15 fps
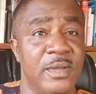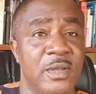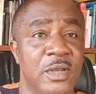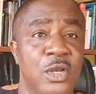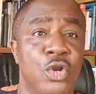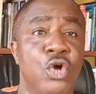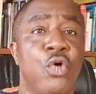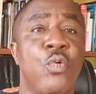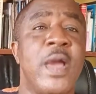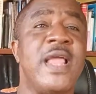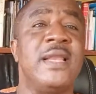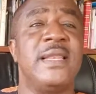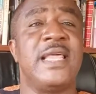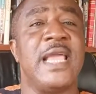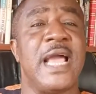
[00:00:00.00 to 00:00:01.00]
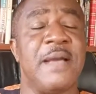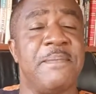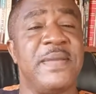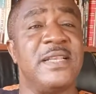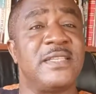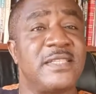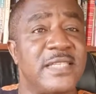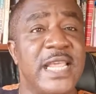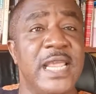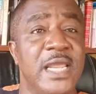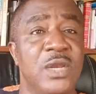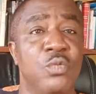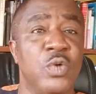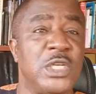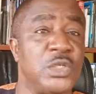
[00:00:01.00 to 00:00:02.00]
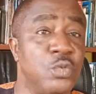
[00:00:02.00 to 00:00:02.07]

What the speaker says: when they are being seen with